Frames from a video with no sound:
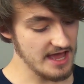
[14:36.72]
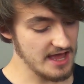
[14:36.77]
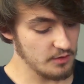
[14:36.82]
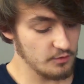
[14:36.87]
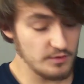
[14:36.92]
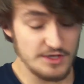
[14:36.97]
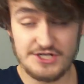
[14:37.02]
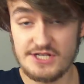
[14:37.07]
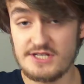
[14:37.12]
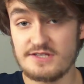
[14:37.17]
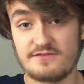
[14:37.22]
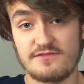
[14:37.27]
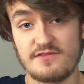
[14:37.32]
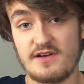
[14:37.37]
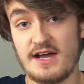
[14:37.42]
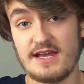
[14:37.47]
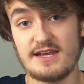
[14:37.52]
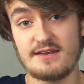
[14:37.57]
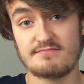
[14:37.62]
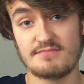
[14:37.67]
Which is
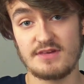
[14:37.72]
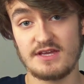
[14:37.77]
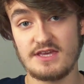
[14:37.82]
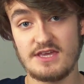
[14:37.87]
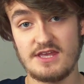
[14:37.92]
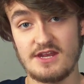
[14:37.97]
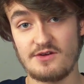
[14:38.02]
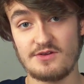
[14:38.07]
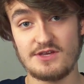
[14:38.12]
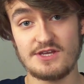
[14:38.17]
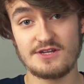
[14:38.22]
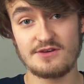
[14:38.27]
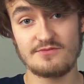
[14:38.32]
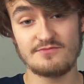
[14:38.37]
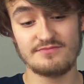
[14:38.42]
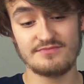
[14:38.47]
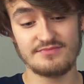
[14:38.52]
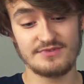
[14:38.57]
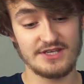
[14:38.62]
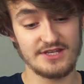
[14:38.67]
fine. You know, you
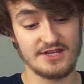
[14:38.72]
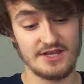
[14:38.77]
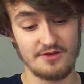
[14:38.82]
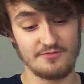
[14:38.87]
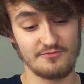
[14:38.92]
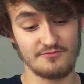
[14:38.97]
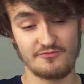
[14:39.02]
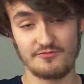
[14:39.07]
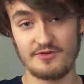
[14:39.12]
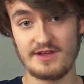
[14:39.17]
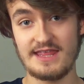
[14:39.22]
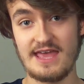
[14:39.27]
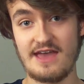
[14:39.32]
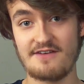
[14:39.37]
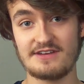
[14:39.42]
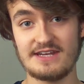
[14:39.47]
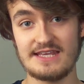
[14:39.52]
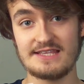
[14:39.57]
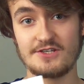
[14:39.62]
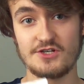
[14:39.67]
don't really
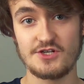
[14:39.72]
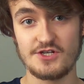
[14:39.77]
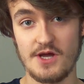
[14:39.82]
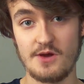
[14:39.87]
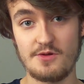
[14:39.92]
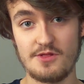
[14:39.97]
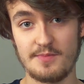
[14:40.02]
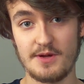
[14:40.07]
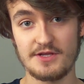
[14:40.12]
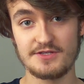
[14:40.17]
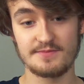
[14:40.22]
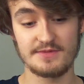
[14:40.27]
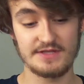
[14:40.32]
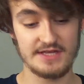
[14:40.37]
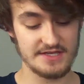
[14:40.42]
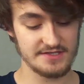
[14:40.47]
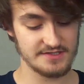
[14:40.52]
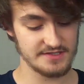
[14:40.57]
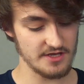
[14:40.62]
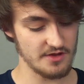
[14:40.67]
ever need to show the bottom of
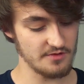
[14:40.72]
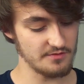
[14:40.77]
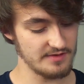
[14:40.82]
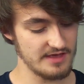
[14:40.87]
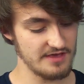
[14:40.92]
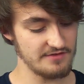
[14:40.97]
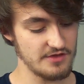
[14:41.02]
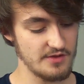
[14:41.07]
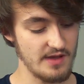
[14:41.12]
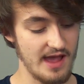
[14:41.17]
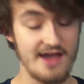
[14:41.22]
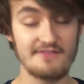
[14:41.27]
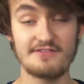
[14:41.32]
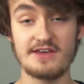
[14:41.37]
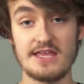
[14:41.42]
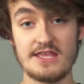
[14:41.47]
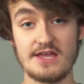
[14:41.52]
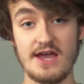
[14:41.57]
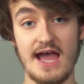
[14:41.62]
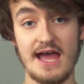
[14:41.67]
this, so if you have
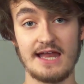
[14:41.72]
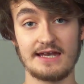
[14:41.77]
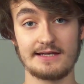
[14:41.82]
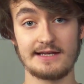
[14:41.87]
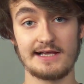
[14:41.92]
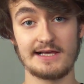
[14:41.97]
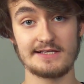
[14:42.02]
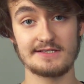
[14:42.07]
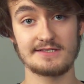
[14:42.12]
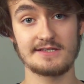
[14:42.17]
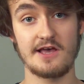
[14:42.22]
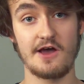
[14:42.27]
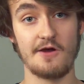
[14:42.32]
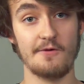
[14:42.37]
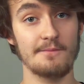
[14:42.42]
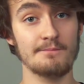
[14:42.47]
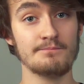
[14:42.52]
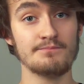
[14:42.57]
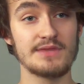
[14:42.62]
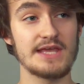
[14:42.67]
it in your hand like
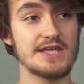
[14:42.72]
so,